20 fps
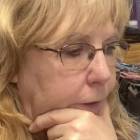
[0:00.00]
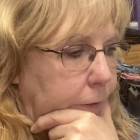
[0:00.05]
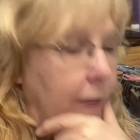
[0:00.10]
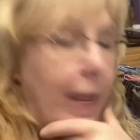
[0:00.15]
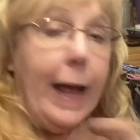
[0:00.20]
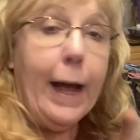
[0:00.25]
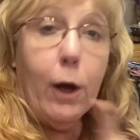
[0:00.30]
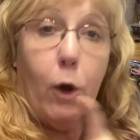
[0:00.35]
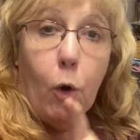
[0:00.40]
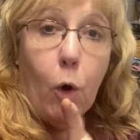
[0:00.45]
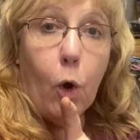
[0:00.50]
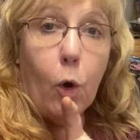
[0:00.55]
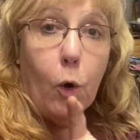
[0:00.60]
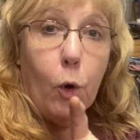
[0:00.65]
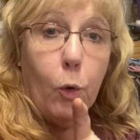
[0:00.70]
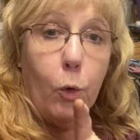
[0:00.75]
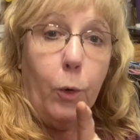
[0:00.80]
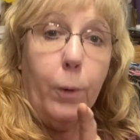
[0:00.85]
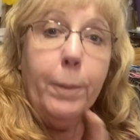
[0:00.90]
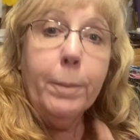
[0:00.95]
Now,
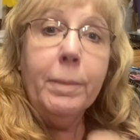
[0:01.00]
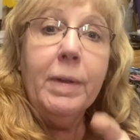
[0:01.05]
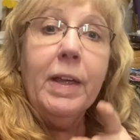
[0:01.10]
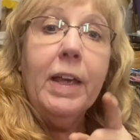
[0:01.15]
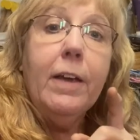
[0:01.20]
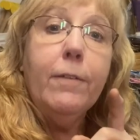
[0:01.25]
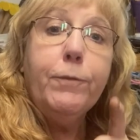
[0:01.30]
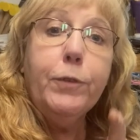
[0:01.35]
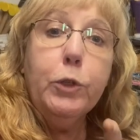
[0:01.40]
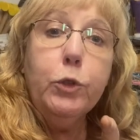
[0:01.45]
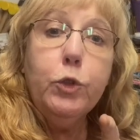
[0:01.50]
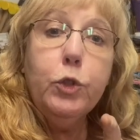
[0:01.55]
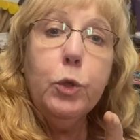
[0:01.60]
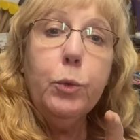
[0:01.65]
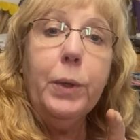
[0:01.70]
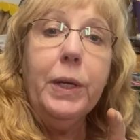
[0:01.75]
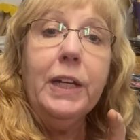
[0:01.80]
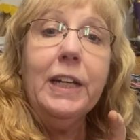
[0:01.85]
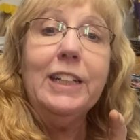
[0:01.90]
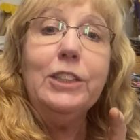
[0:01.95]
oh, if you're
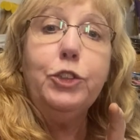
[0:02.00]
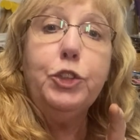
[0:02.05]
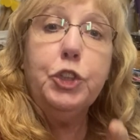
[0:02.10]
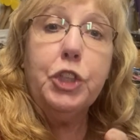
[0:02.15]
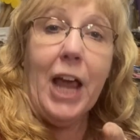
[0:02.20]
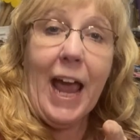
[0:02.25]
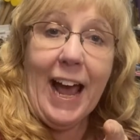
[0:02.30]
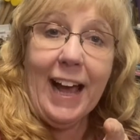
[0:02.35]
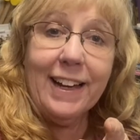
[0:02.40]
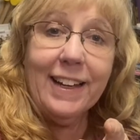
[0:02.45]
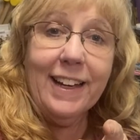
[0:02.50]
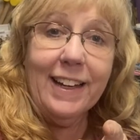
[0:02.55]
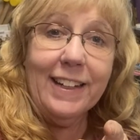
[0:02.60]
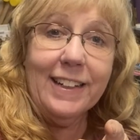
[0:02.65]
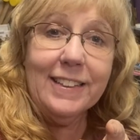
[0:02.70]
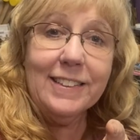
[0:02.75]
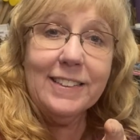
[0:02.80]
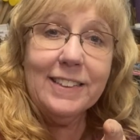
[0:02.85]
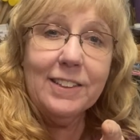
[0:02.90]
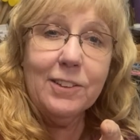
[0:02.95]
doing a
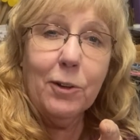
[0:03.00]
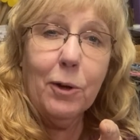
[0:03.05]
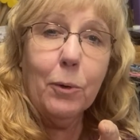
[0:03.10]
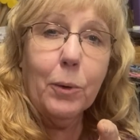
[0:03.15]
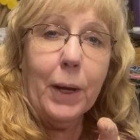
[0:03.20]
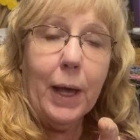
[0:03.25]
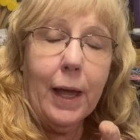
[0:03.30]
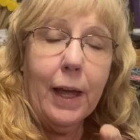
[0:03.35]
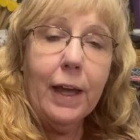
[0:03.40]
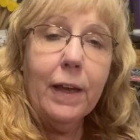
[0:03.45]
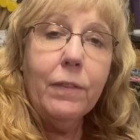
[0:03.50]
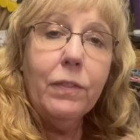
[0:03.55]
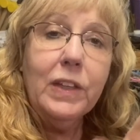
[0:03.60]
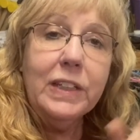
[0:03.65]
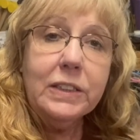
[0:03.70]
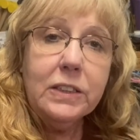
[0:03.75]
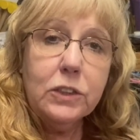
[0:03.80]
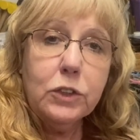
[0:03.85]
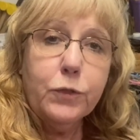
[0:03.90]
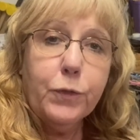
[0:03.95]
jacket, okay,
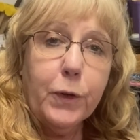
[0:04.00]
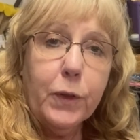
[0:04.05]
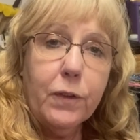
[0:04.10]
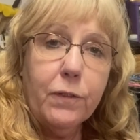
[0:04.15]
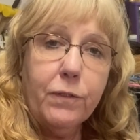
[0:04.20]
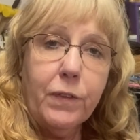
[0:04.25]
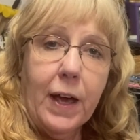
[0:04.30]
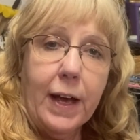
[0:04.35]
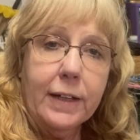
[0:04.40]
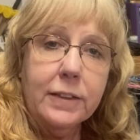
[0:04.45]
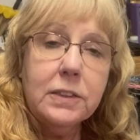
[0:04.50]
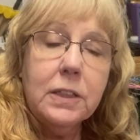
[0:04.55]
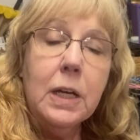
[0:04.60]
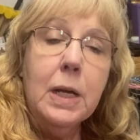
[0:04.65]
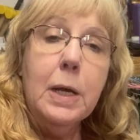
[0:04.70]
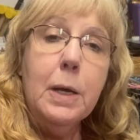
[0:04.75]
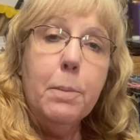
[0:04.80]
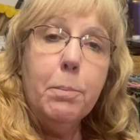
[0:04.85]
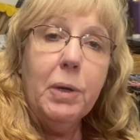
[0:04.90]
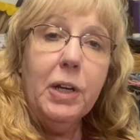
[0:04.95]
this is for the vest,
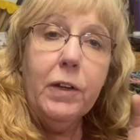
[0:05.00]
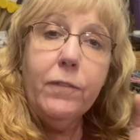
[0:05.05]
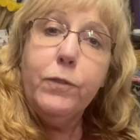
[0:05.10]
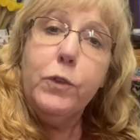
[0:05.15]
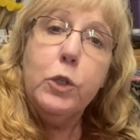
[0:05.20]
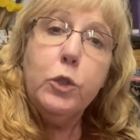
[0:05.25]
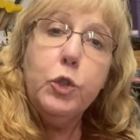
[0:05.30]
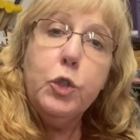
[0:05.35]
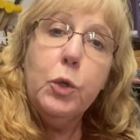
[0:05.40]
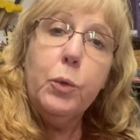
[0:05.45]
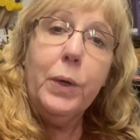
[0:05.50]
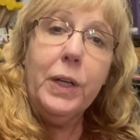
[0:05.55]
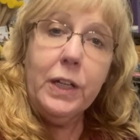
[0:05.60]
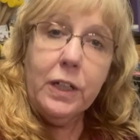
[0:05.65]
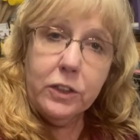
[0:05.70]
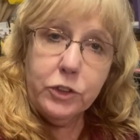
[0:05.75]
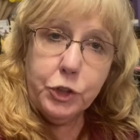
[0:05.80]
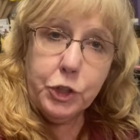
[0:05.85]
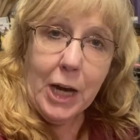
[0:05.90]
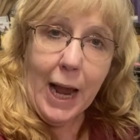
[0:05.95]
but if you're doing
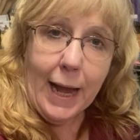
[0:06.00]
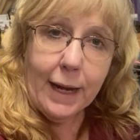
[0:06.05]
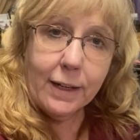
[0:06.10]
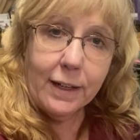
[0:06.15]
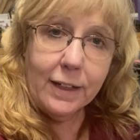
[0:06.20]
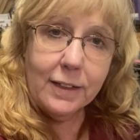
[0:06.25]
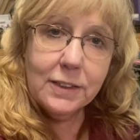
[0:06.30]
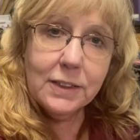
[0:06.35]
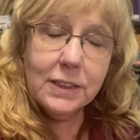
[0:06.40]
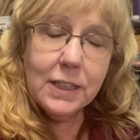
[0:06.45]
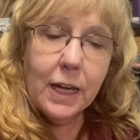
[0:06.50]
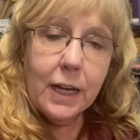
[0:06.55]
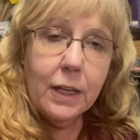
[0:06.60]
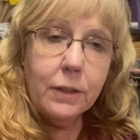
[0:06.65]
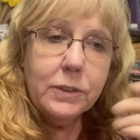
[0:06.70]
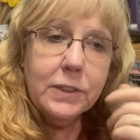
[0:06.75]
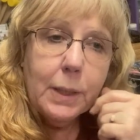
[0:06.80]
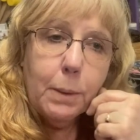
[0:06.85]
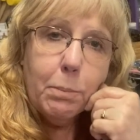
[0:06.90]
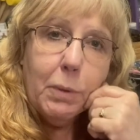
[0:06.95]
a jacket, say
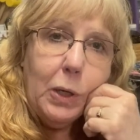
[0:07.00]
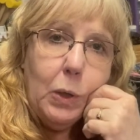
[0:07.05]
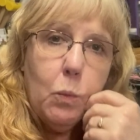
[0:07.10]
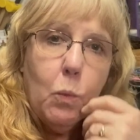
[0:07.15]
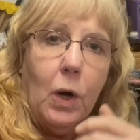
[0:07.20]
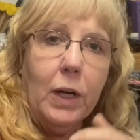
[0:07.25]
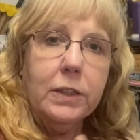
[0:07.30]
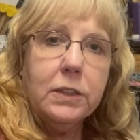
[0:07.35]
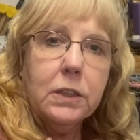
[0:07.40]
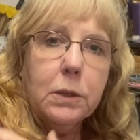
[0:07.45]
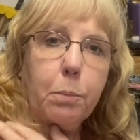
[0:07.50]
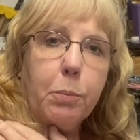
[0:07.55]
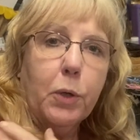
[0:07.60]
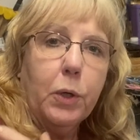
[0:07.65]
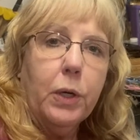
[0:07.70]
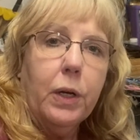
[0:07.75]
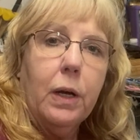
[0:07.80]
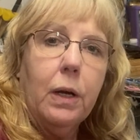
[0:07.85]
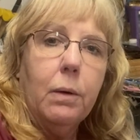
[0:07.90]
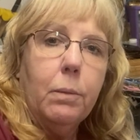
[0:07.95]
somebody wants to
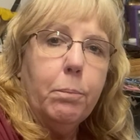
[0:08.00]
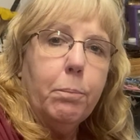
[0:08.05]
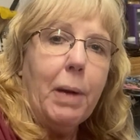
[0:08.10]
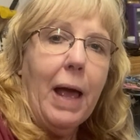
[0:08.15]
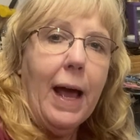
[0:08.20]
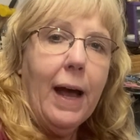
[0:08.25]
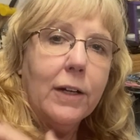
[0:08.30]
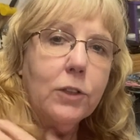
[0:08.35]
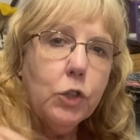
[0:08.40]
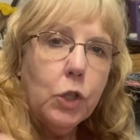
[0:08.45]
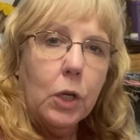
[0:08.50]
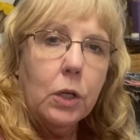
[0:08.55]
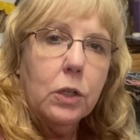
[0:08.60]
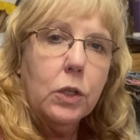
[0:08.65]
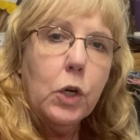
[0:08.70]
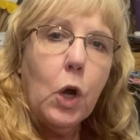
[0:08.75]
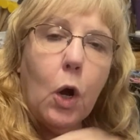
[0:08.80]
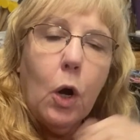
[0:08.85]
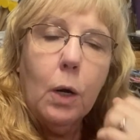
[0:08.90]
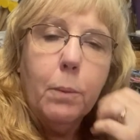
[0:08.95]
put a patch on
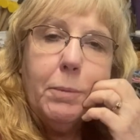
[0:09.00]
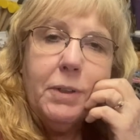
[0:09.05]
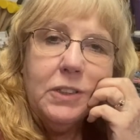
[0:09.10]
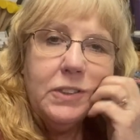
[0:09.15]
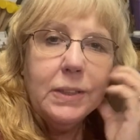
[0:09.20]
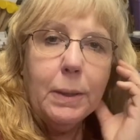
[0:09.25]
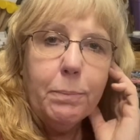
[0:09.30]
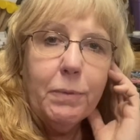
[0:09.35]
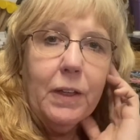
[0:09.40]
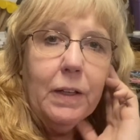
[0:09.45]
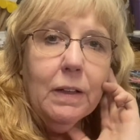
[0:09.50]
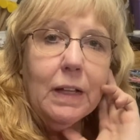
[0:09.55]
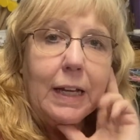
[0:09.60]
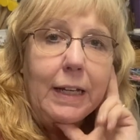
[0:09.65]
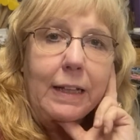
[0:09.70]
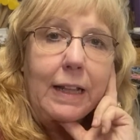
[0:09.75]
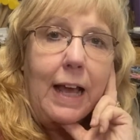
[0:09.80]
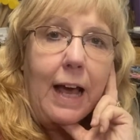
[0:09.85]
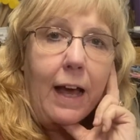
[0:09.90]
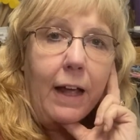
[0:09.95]
an arm or something
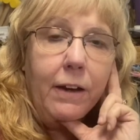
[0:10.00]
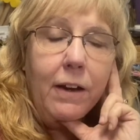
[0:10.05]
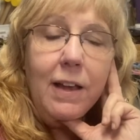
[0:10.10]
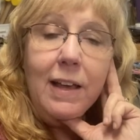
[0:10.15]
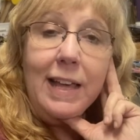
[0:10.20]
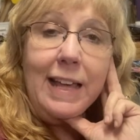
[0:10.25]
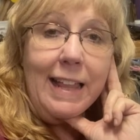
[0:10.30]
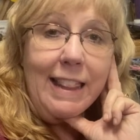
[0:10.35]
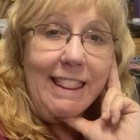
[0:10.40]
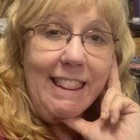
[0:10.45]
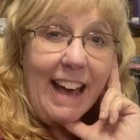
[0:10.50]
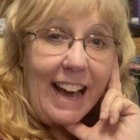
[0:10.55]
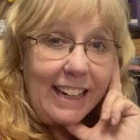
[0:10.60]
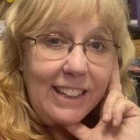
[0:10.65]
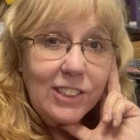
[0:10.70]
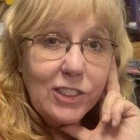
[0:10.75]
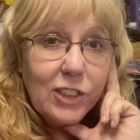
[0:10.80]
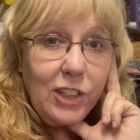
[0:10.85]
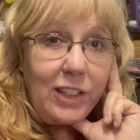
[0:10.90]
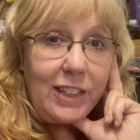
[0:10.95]
like that, that
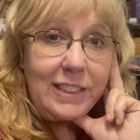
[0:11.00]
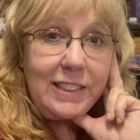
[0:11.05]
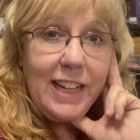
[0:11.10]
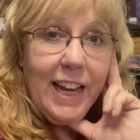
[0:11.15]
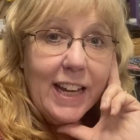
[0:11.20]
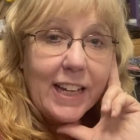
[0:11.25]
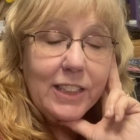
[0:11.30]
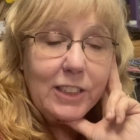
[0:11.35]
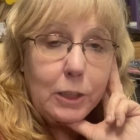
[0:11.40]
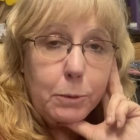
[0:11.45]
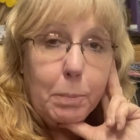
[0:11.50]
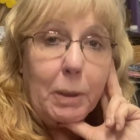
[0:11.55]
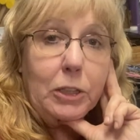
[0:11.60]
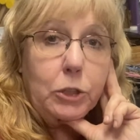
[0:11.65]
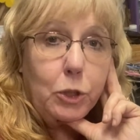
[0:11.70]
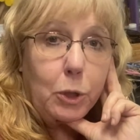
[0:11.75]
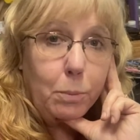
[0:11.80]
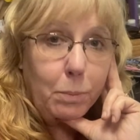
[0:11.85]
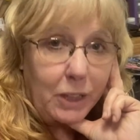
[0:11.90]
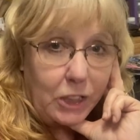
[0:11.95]
is going to take a
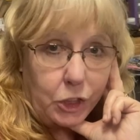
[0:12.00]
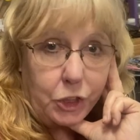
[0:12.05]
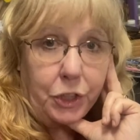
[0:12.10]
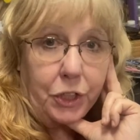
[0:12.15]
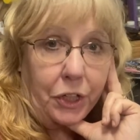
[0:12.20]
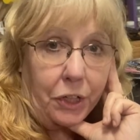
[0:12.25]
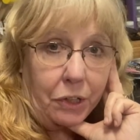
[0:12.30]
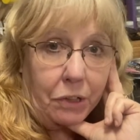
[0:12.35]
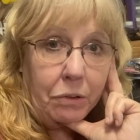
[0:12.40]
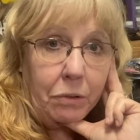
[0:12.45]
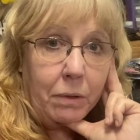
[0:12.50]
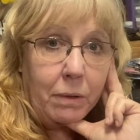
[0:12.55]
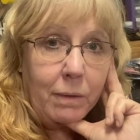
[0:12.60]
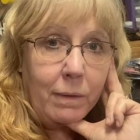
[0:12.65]
special machine.